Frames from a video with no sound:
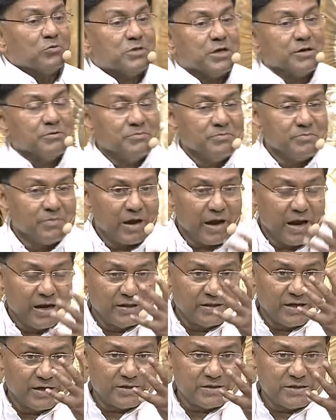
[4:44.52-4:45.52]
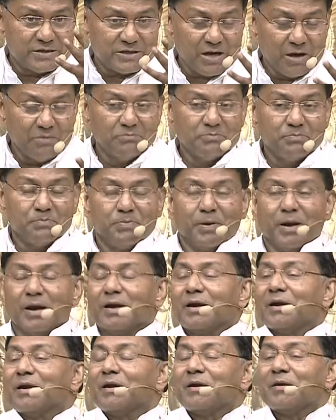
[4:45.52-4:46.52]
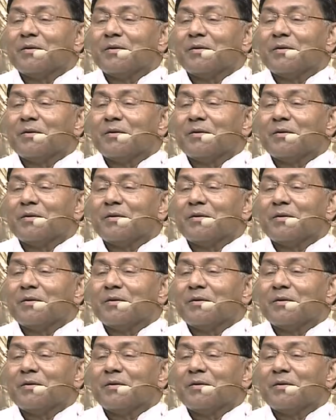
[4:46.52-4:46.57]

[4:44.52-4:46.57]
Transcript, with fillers: him in the temple,